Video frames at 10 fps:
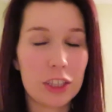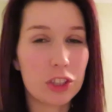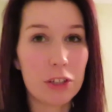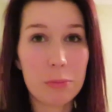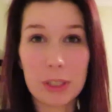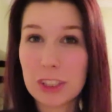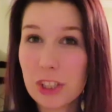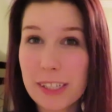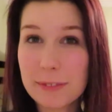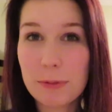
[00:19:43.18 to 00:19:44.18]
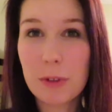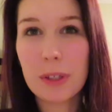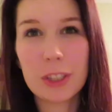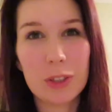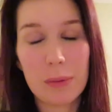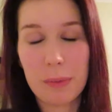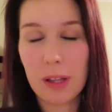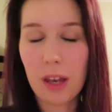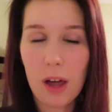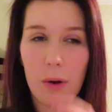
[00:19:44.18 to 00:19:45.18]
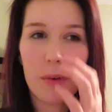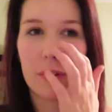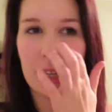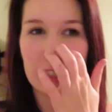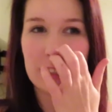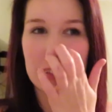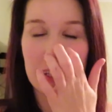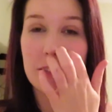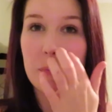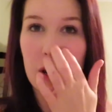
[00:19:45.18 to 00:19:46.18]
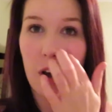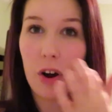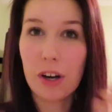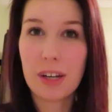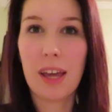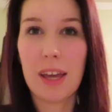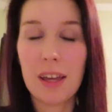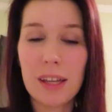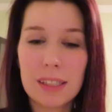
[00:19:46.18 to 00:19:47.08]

extremely stressful, extremely long. It's been a hard day.